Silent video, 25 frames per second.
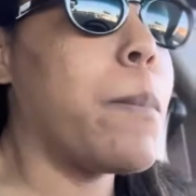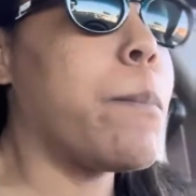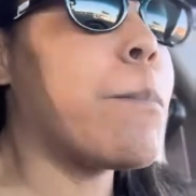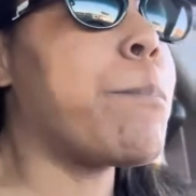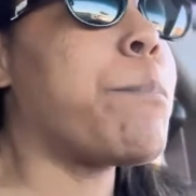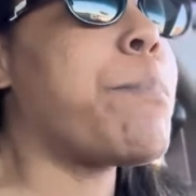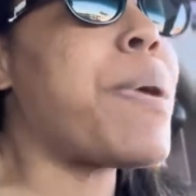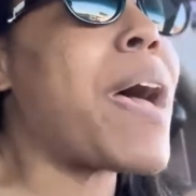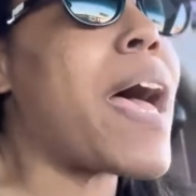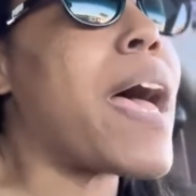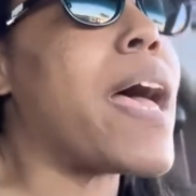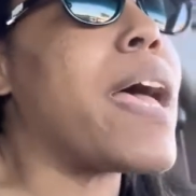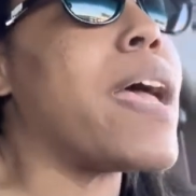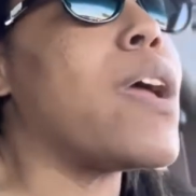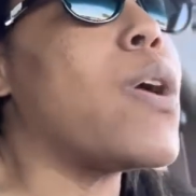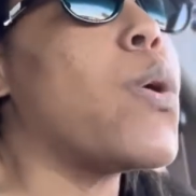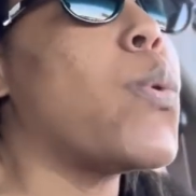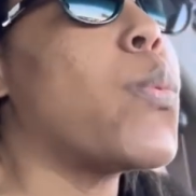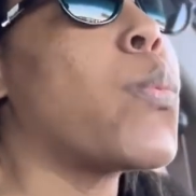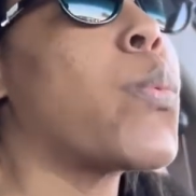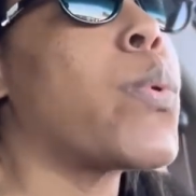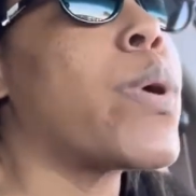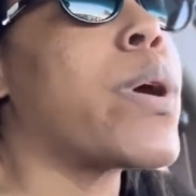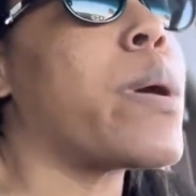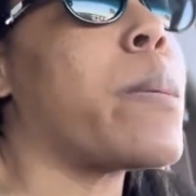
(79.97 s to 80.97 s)
But
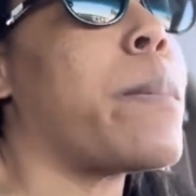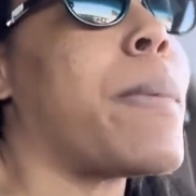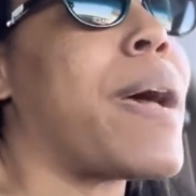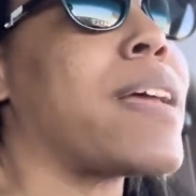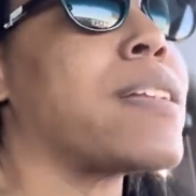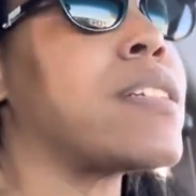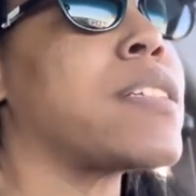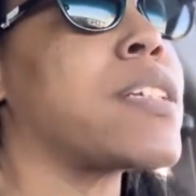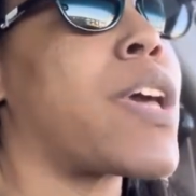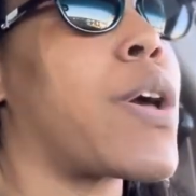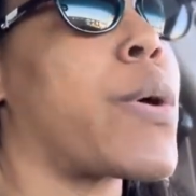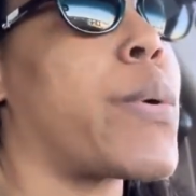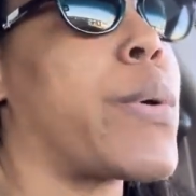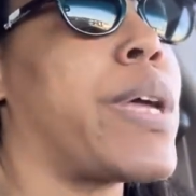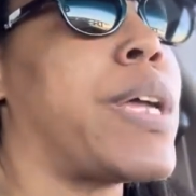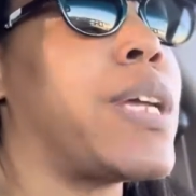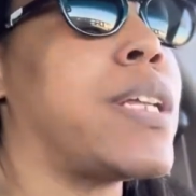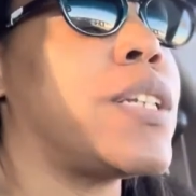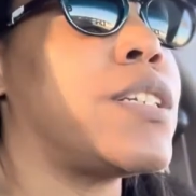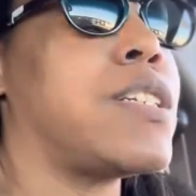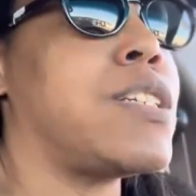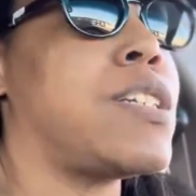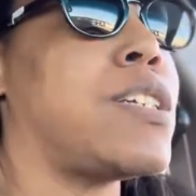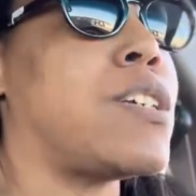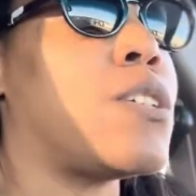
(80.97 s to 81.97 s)
we're about to go
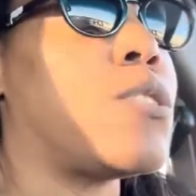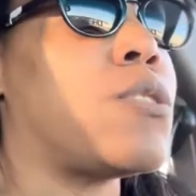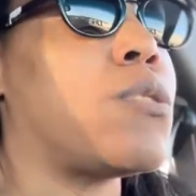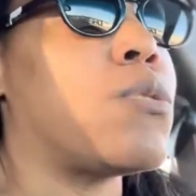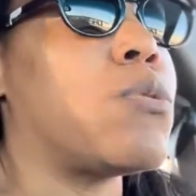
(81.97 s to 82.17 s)
into